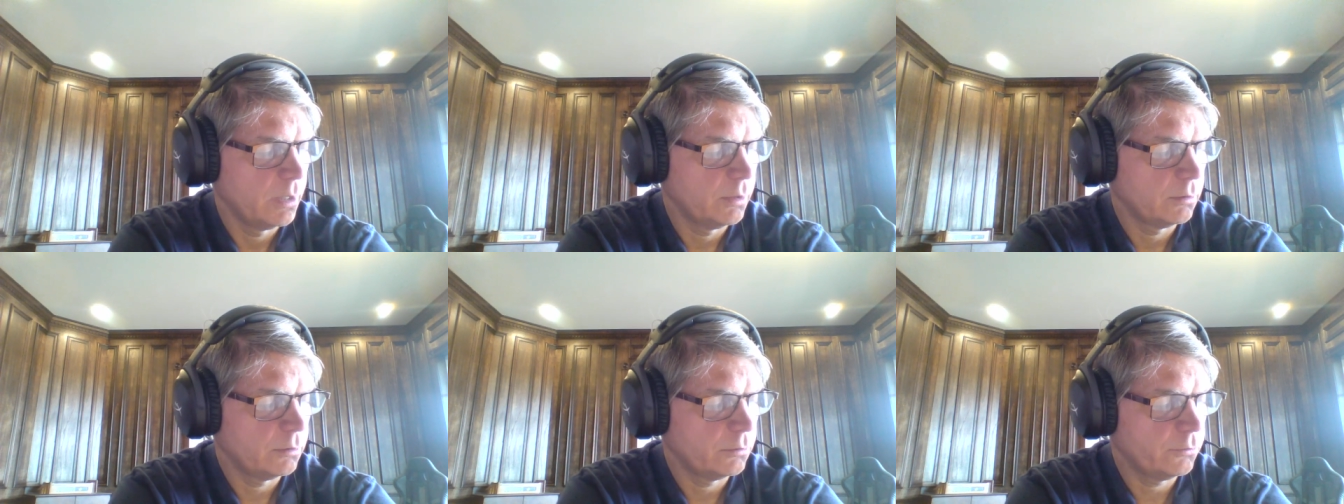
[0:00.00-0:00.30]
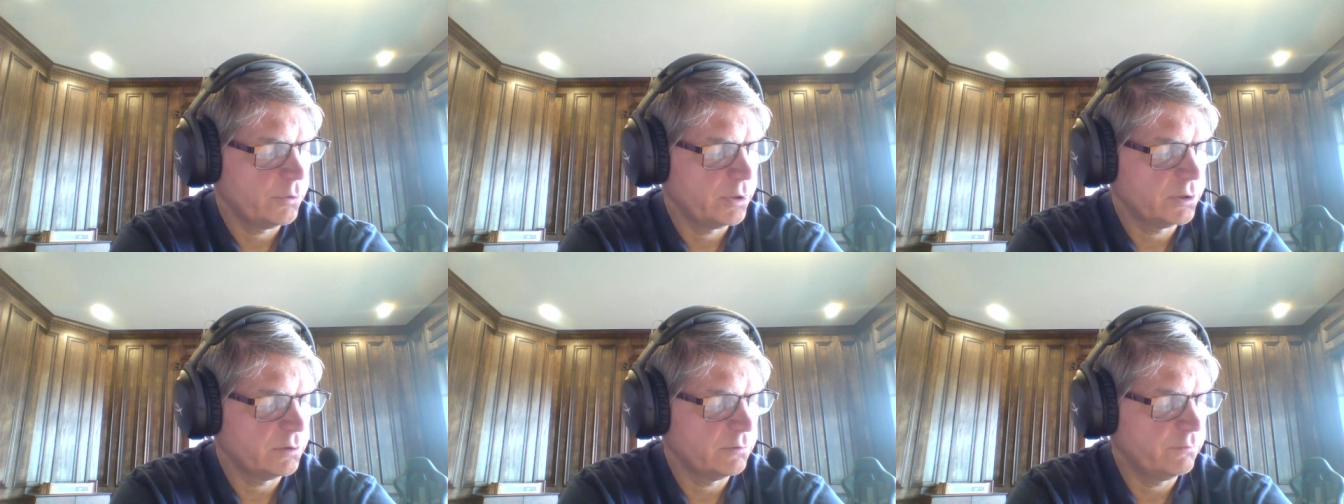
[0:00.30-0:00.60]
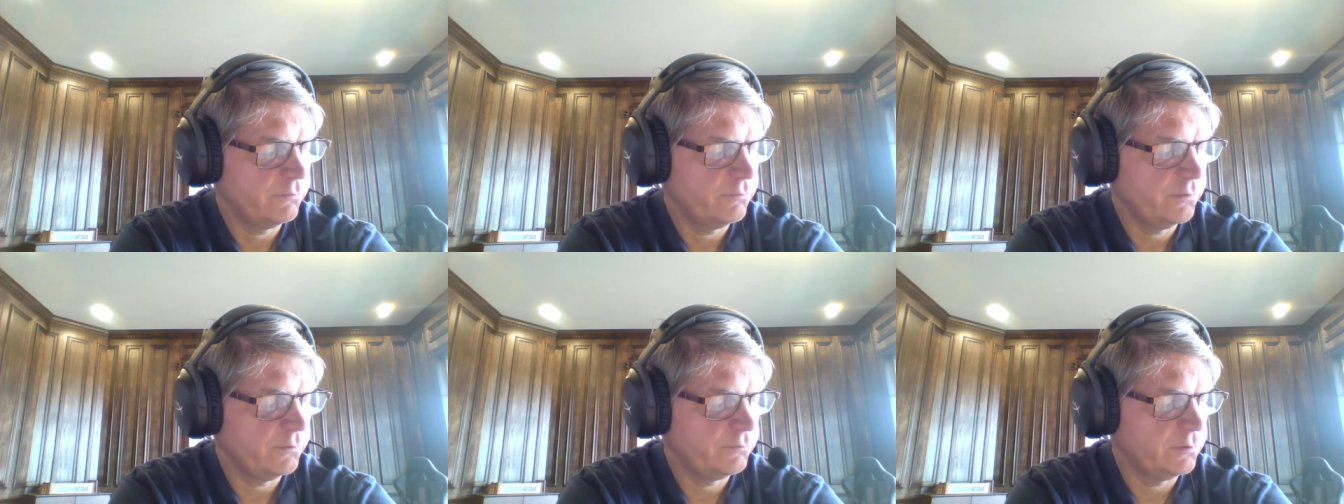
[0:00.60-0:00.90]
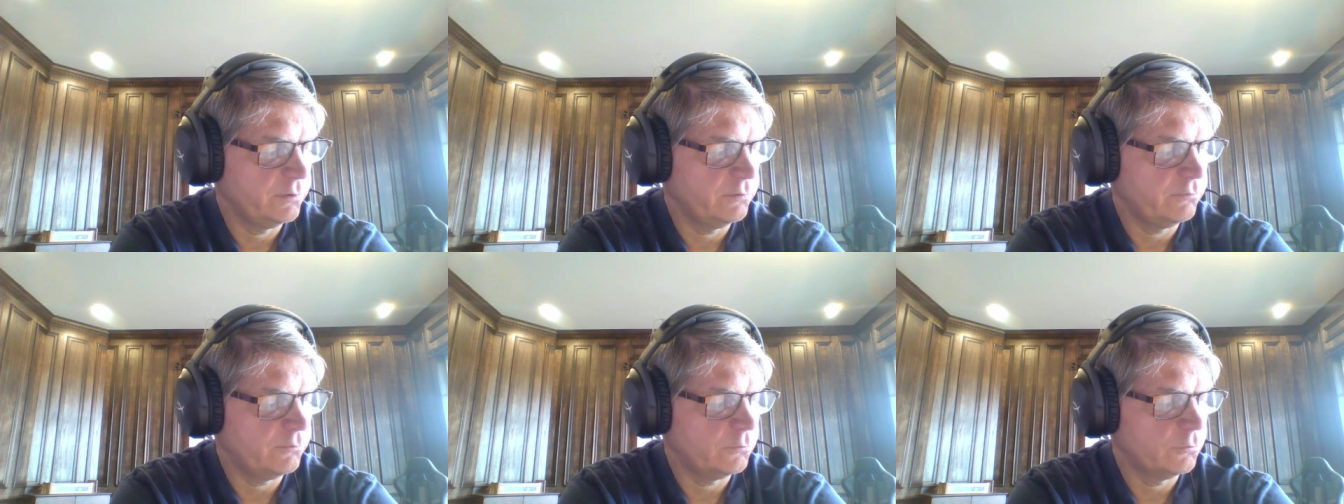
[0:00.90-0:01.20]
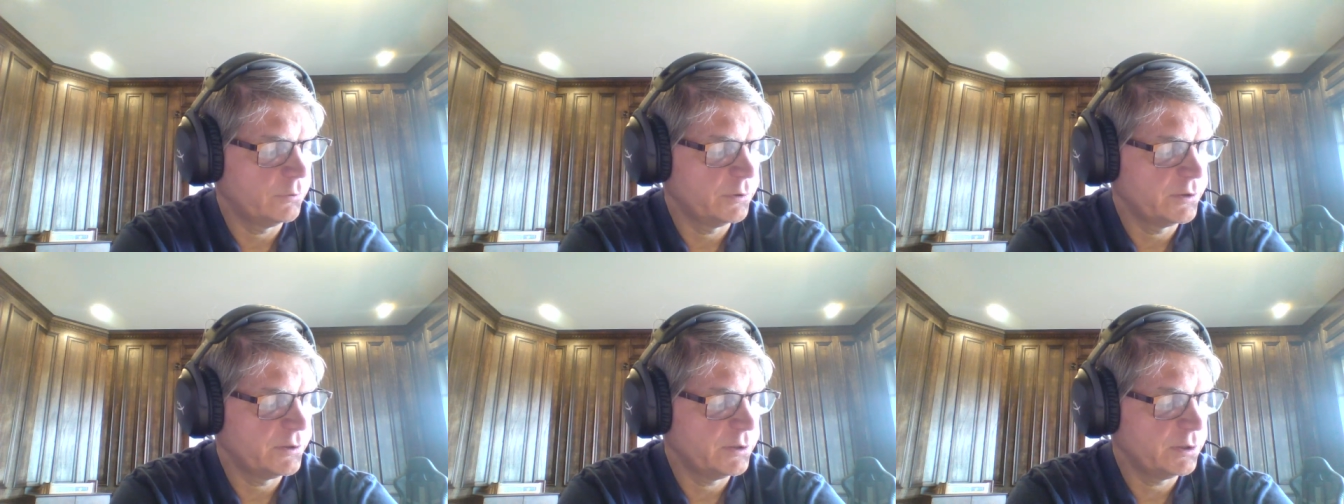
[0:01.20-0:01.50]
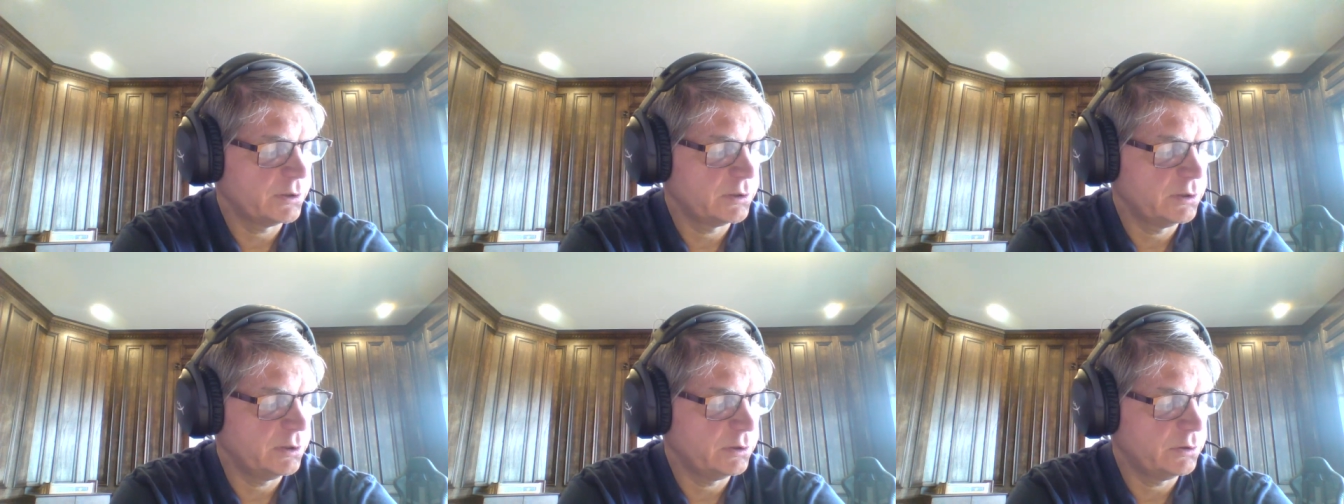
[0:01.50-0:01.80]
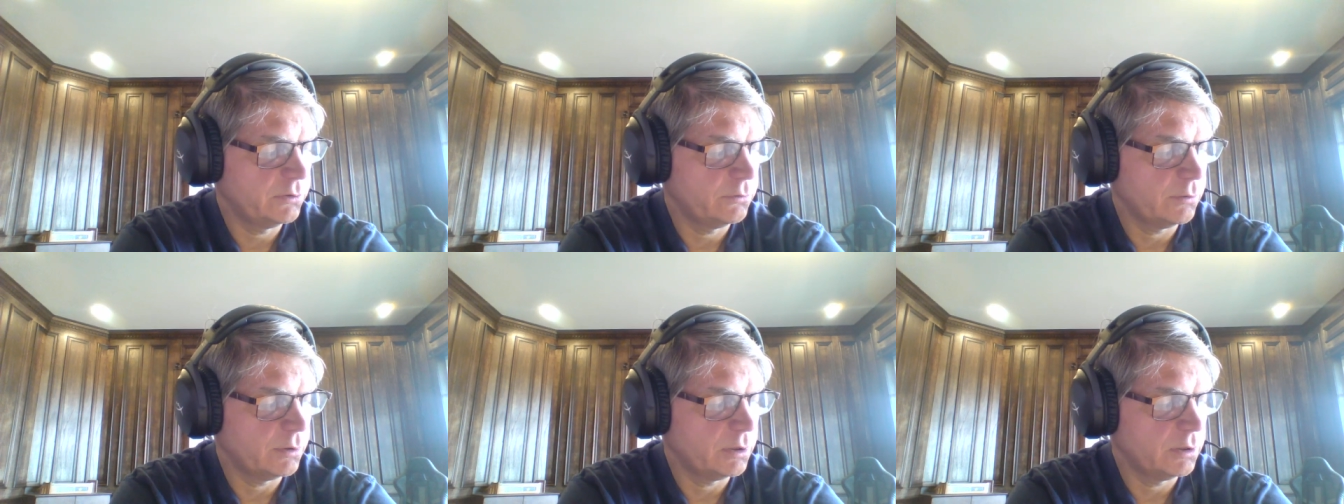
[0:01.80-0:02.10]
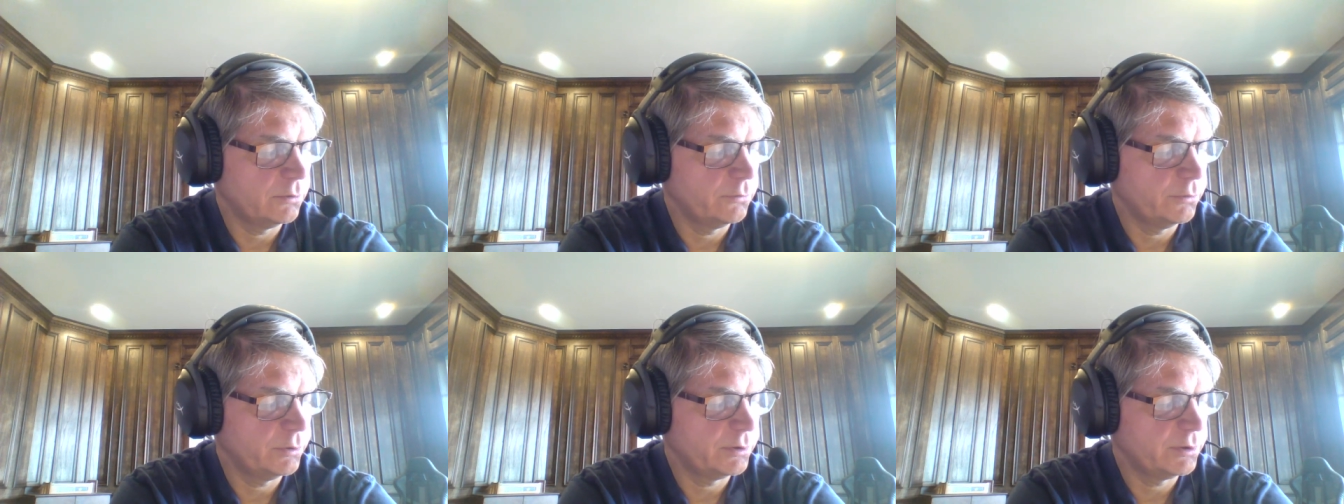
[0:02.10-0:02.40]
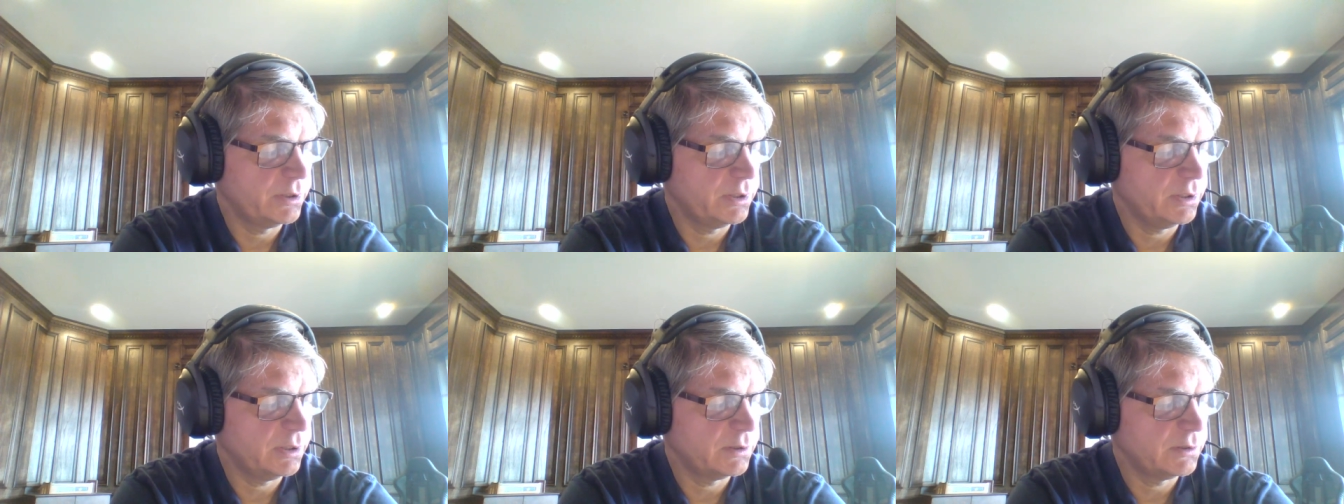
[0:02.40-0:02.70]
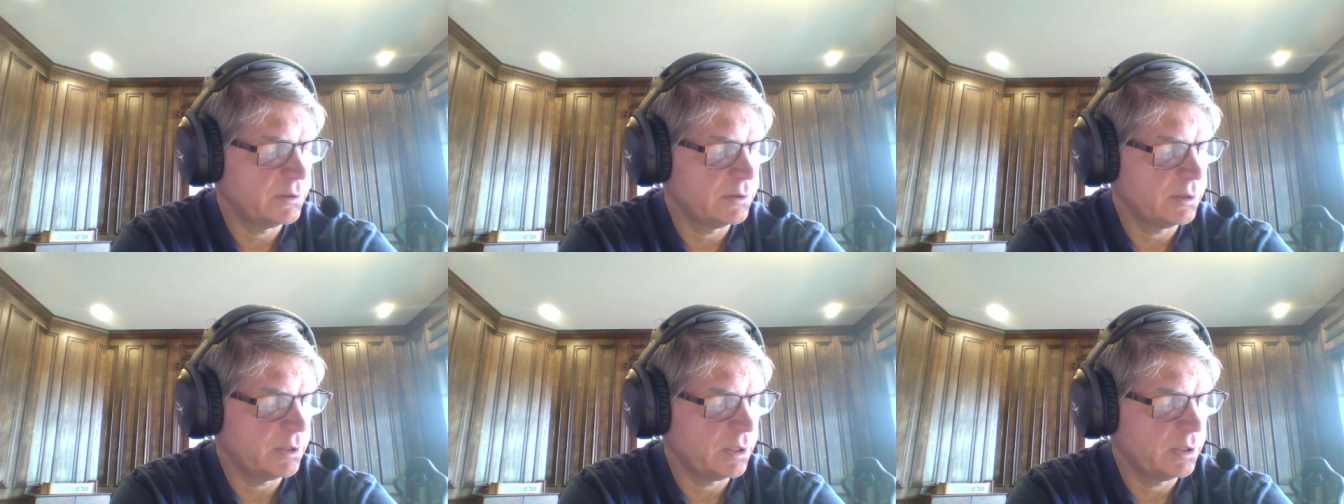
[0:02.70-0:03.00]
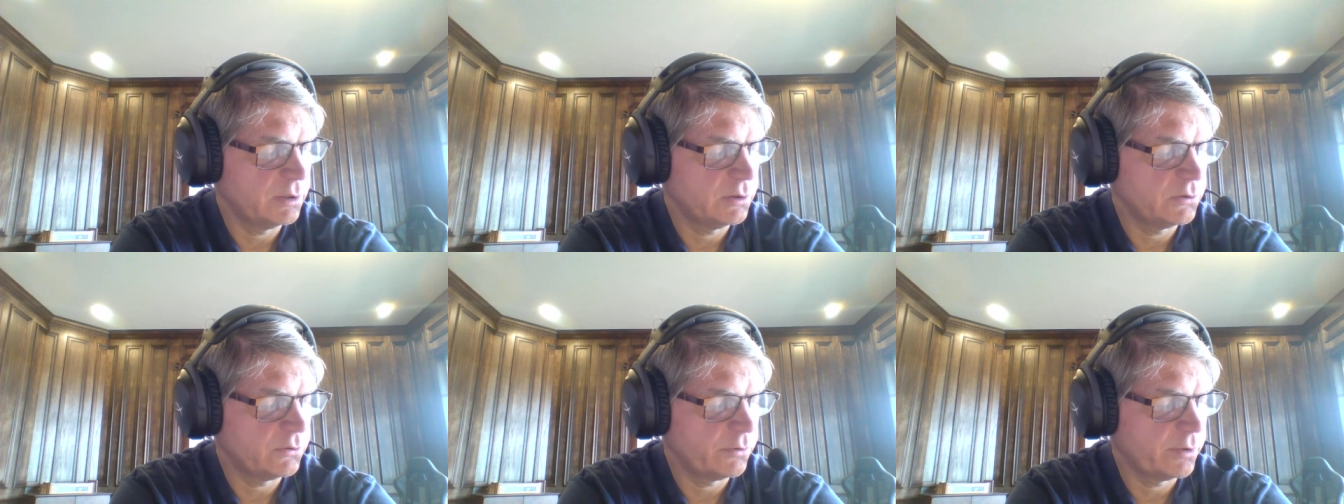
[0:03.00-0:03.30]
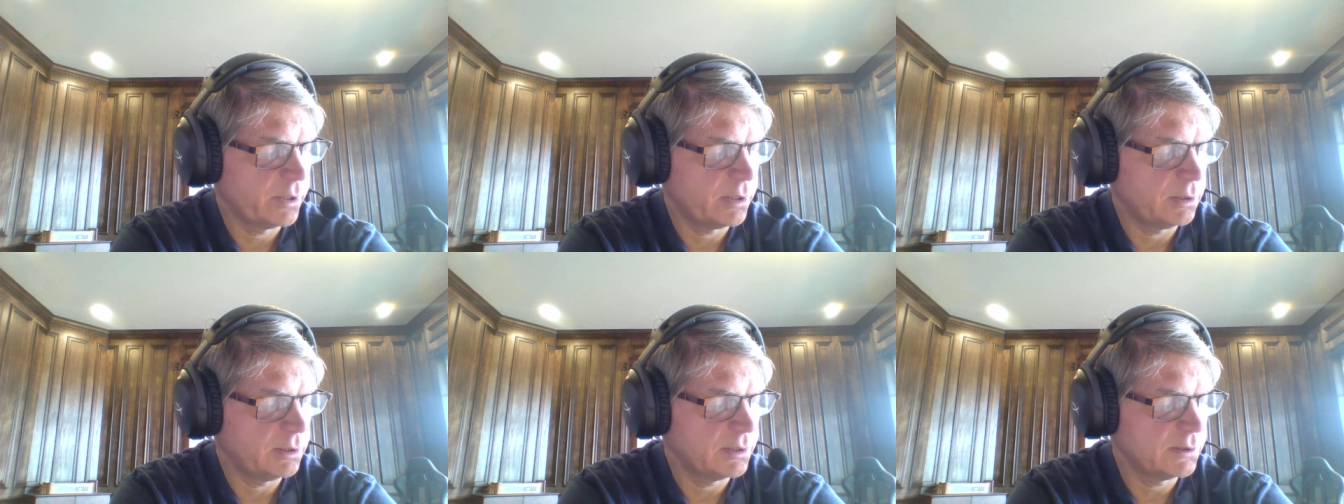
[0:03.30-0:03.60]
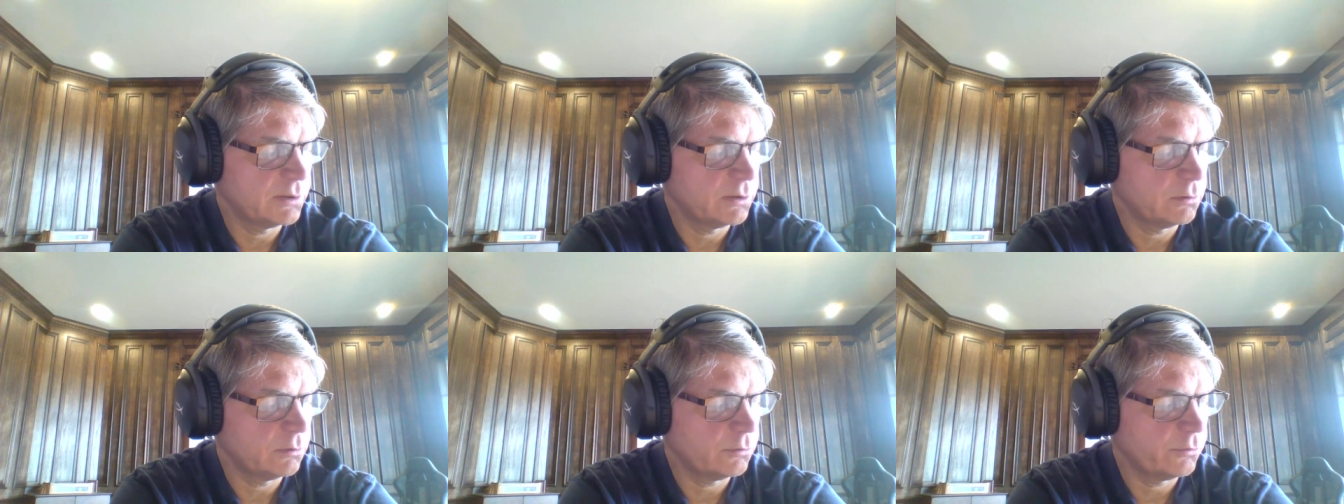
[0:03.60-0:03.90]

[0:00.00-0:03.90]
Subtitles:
Question 54, 60 to 100, D as in dinosaur, adolescent.